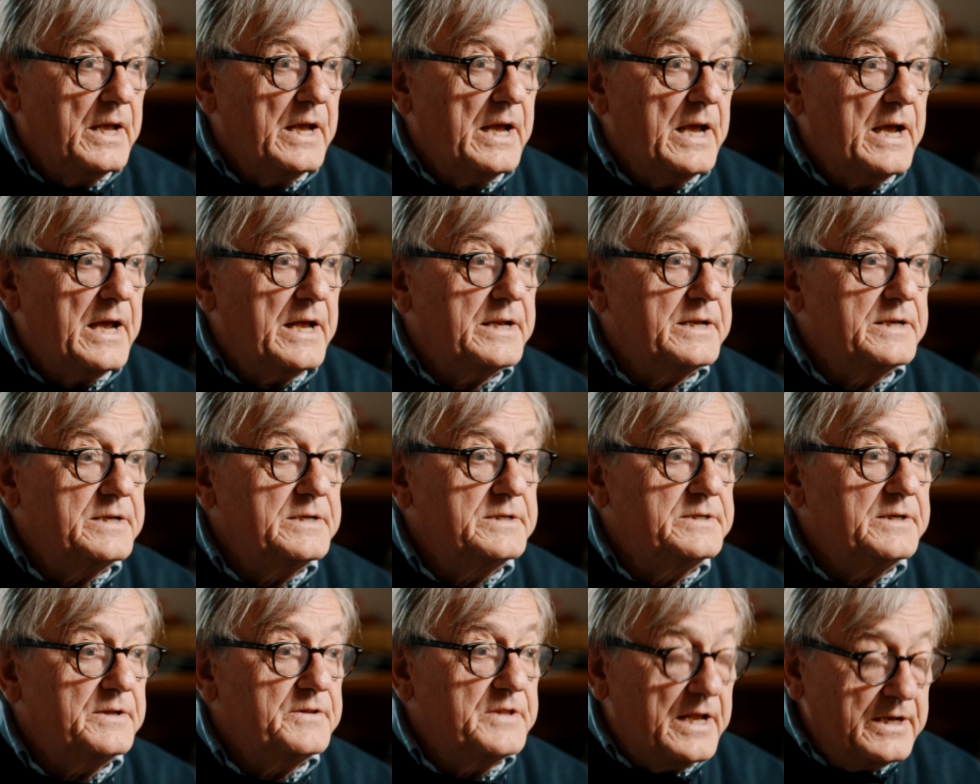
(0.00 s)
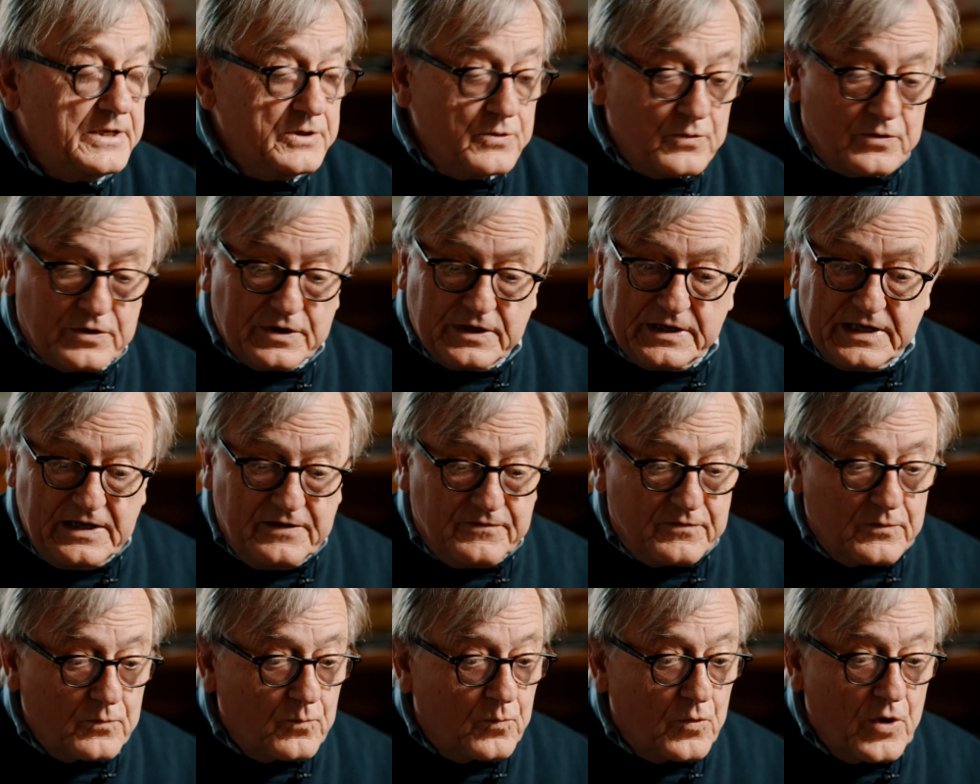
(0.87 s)
And then you can
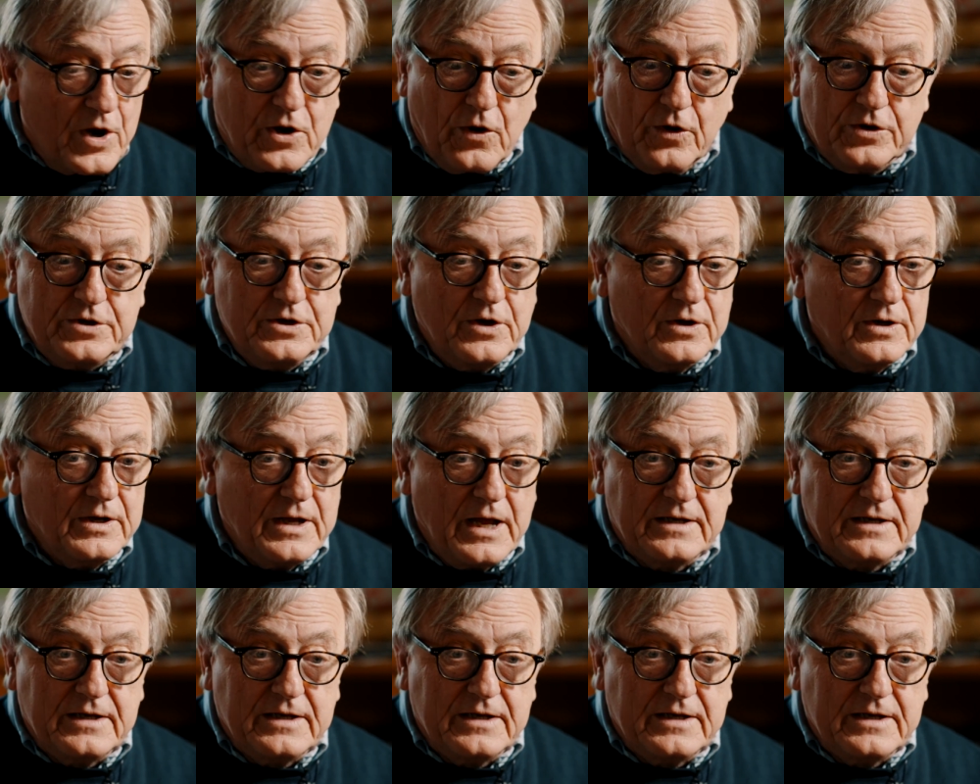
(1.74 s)
even work on your